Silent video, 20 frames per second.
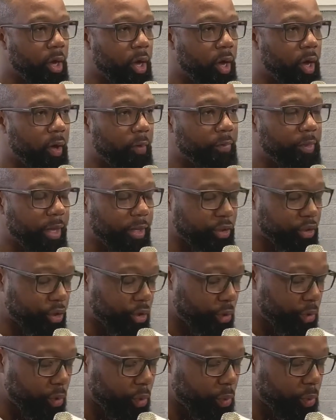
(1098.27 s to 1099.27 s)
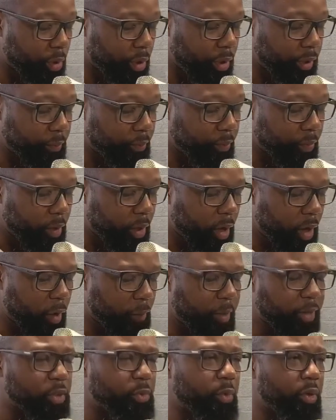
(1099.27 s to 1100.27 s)
that you would,
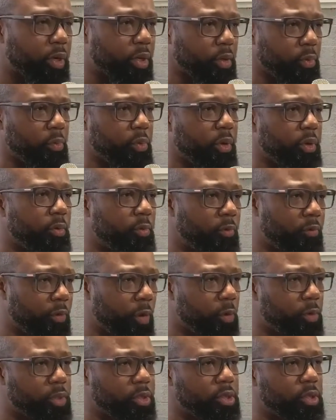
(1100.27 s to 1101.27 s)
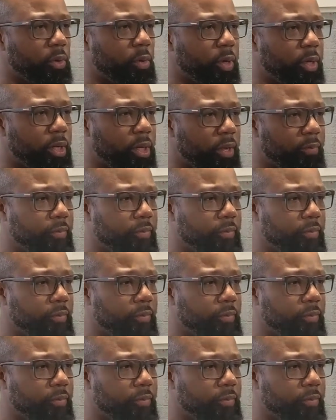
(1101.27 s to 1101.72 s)
as we focus on